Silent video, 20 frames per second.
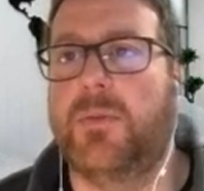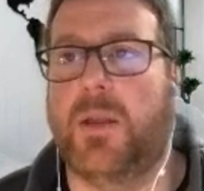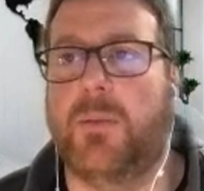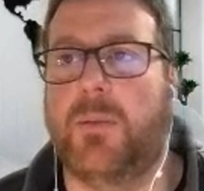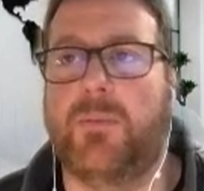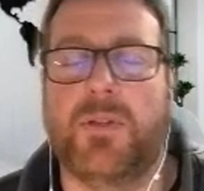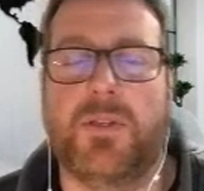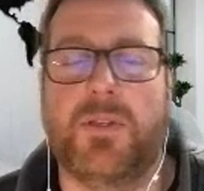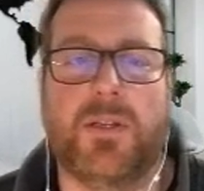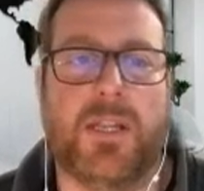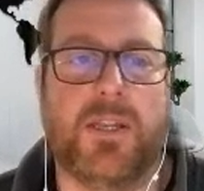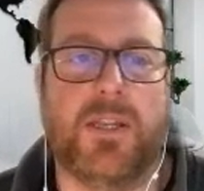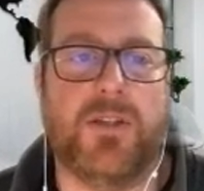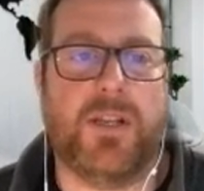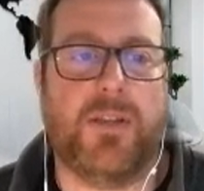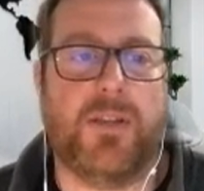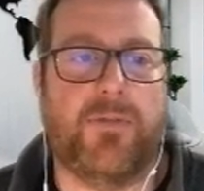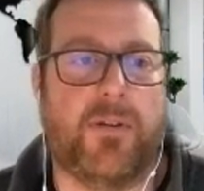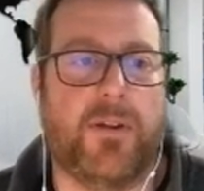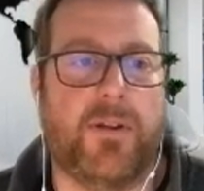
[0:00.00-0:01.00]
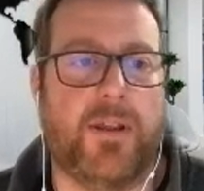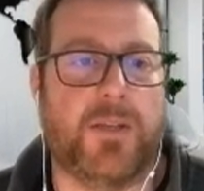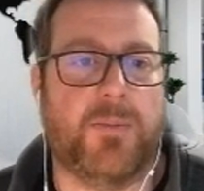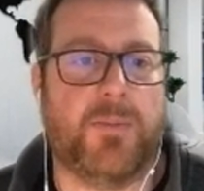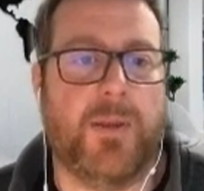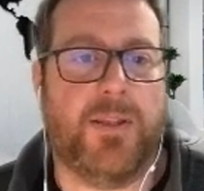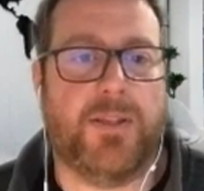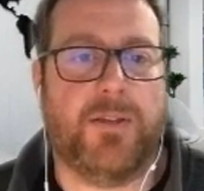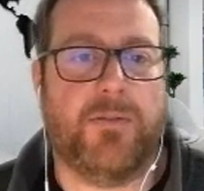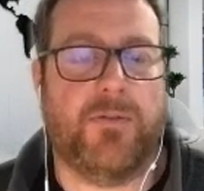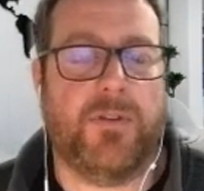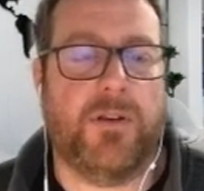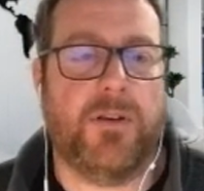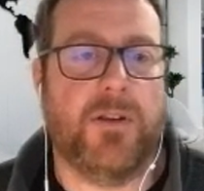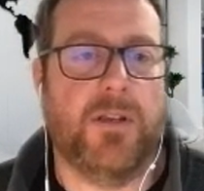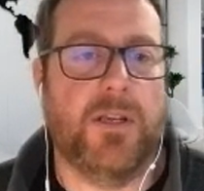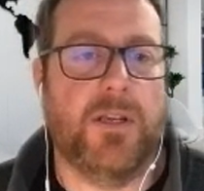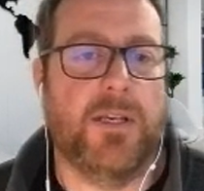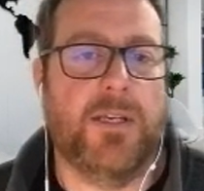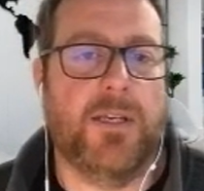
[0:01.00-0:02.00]
potentially very expensive, and
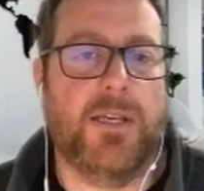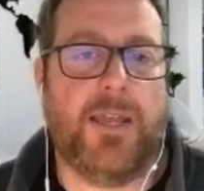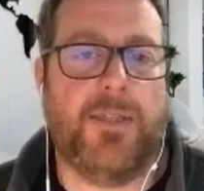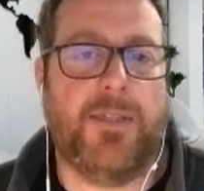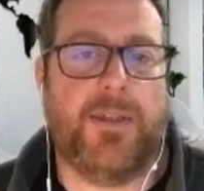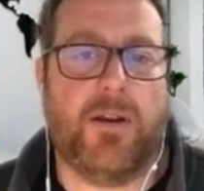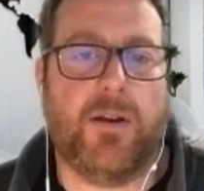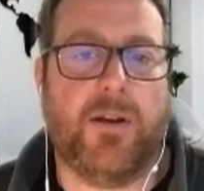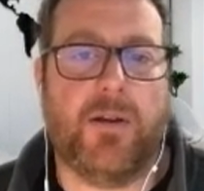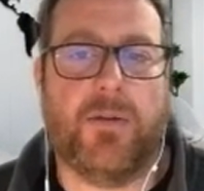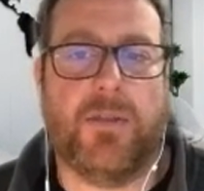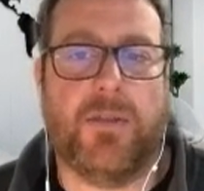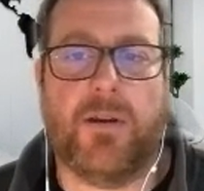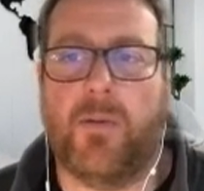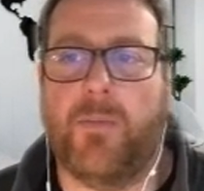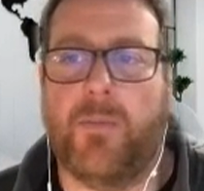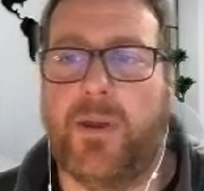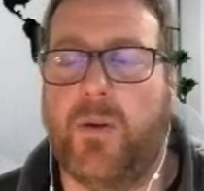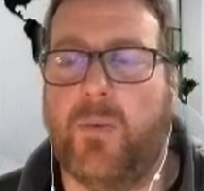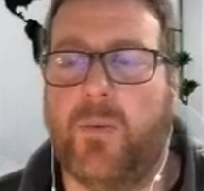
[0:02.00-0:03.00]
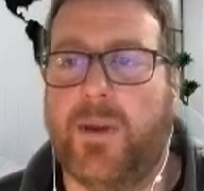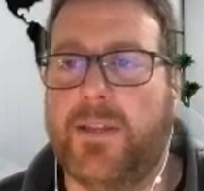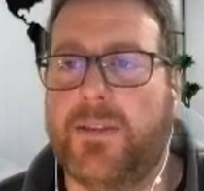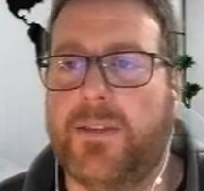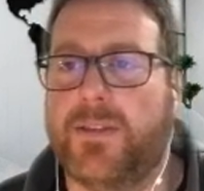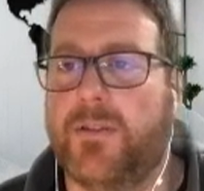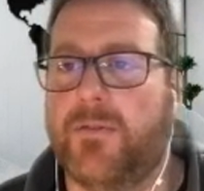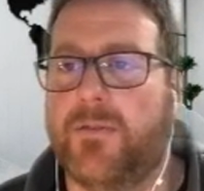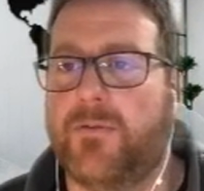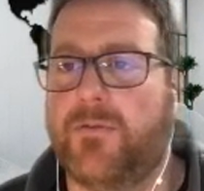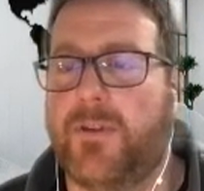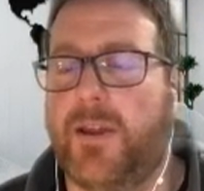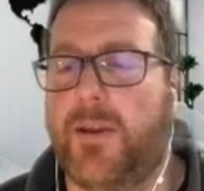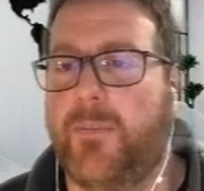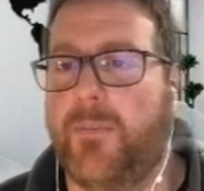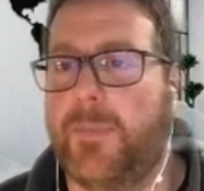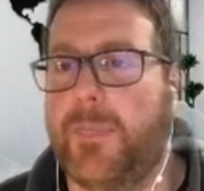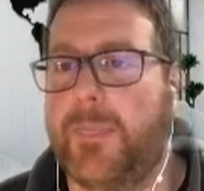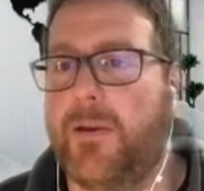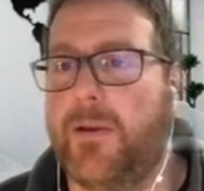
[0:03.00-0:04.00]
there are better ways of
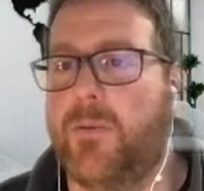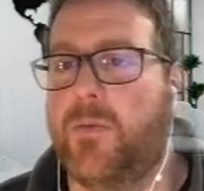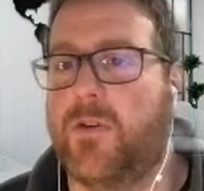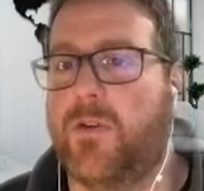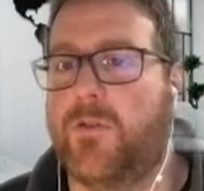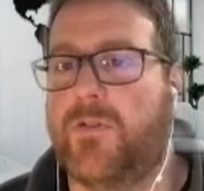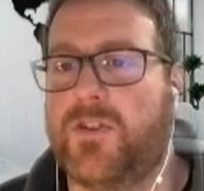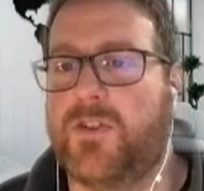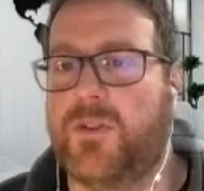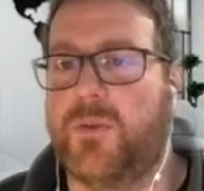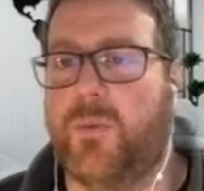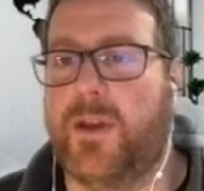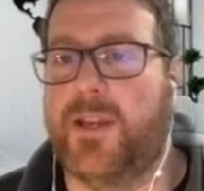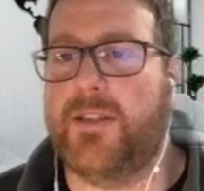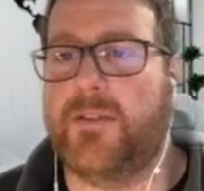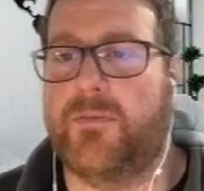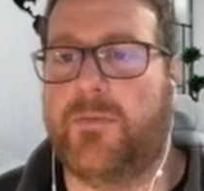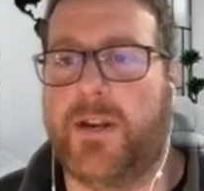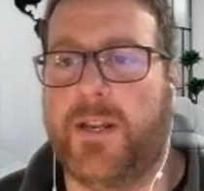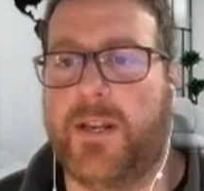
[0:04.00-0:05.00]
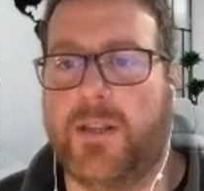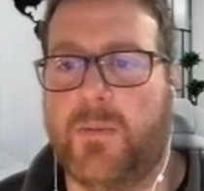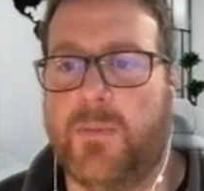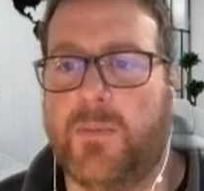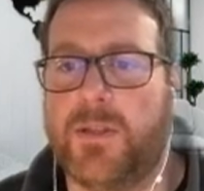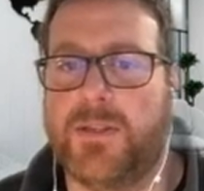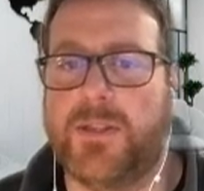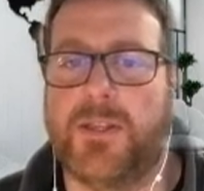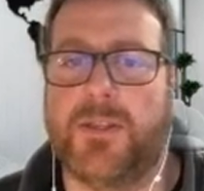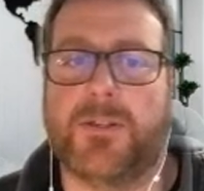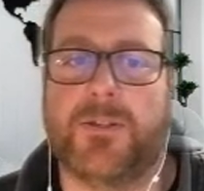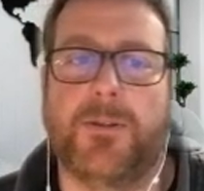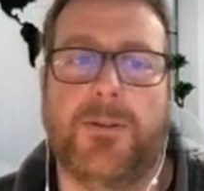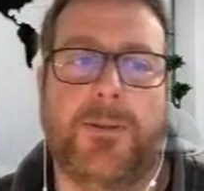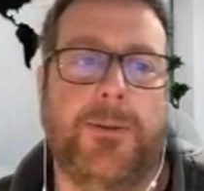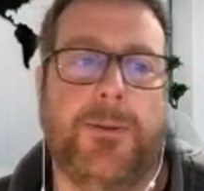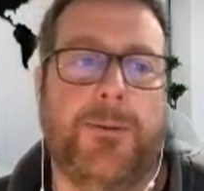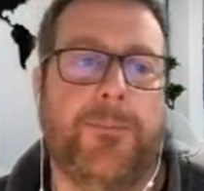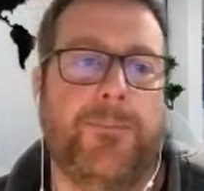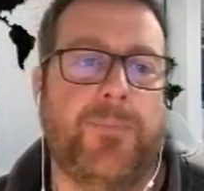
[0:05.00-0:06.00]
or more efficient ways of running your business.
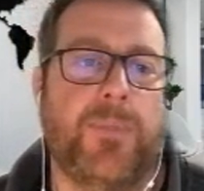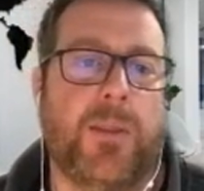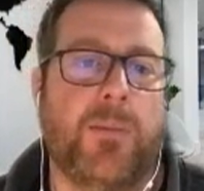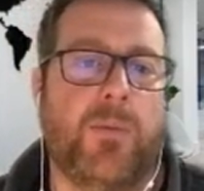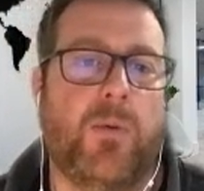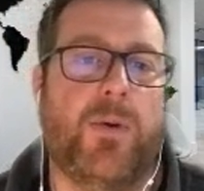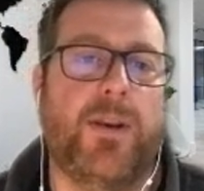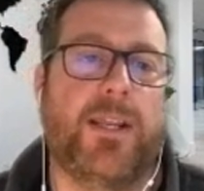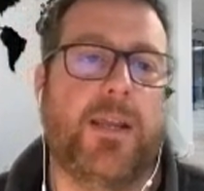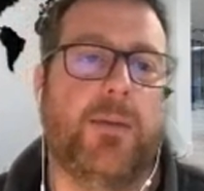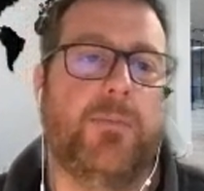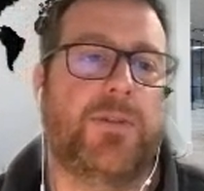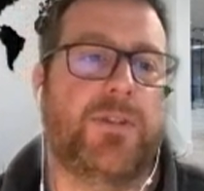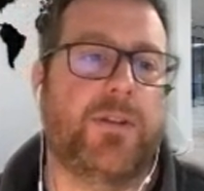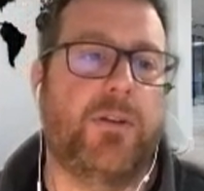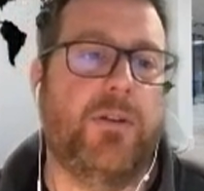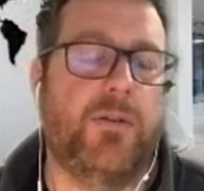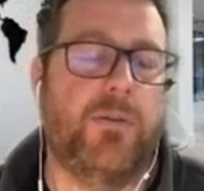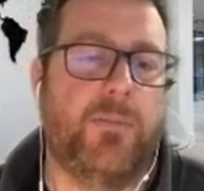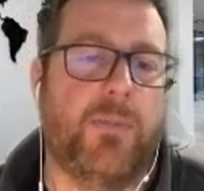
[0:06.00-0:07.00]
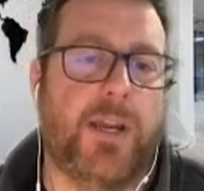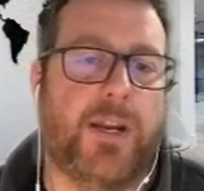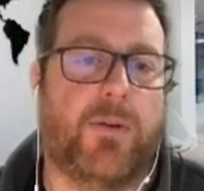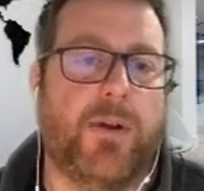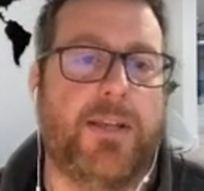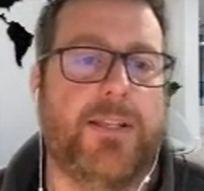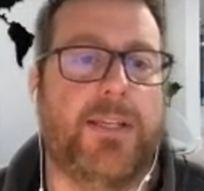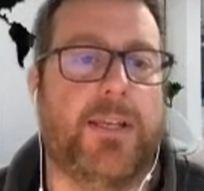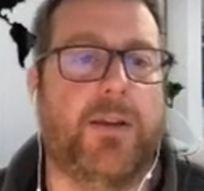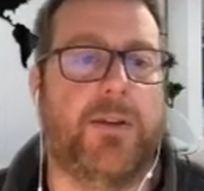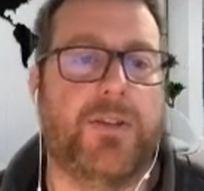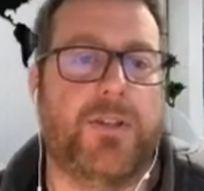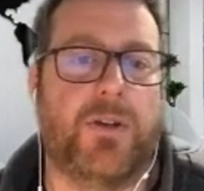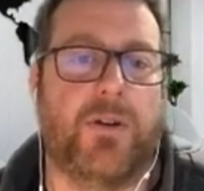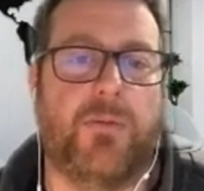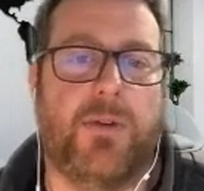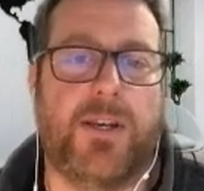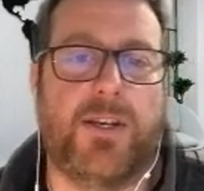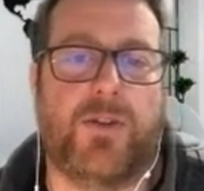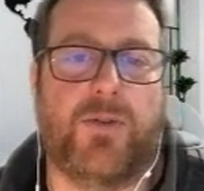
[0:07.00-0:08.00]
But when it comes to migrating onto a
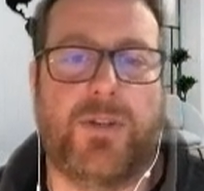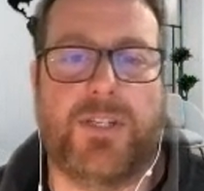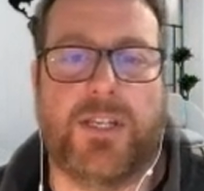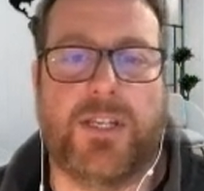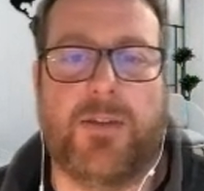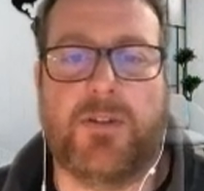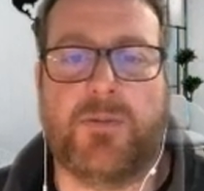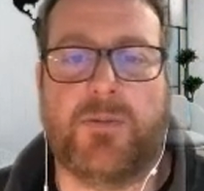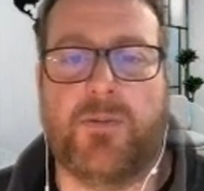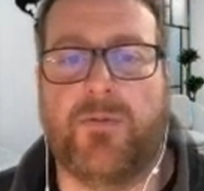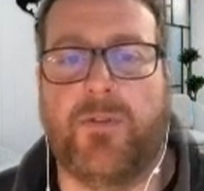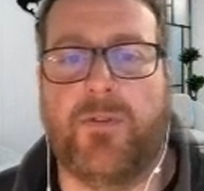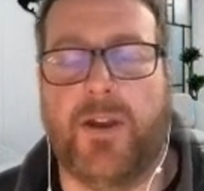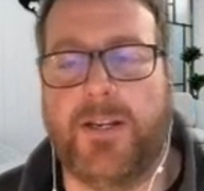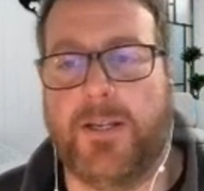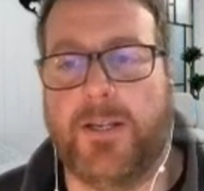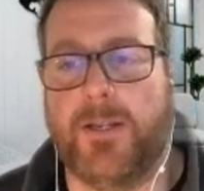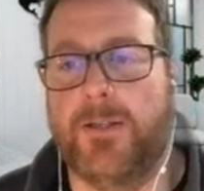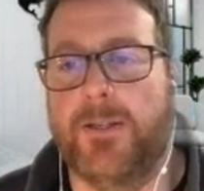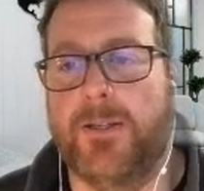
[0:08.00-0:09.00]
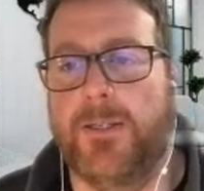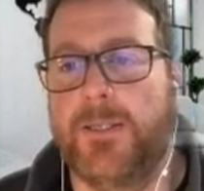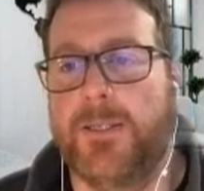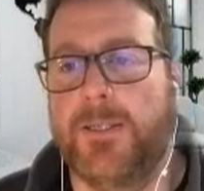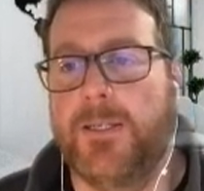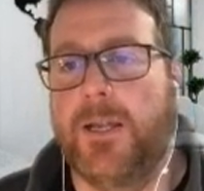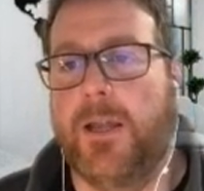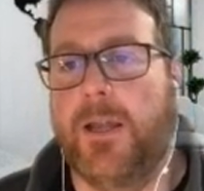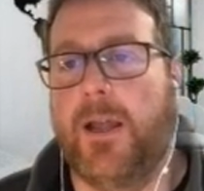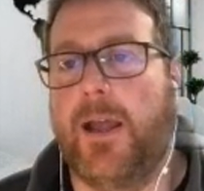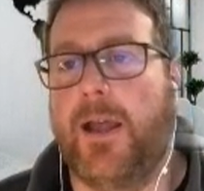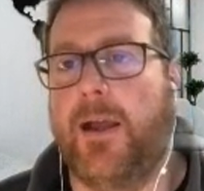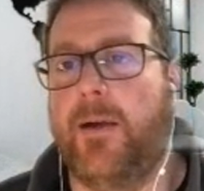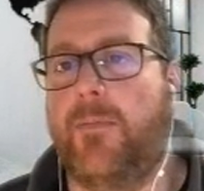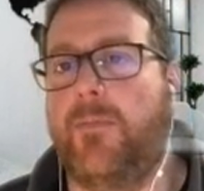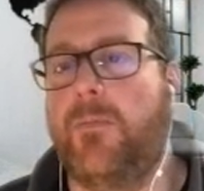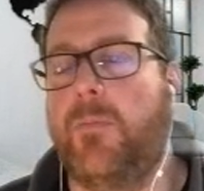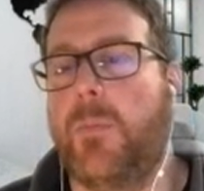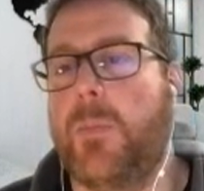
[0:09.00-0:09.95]
registry service provider, the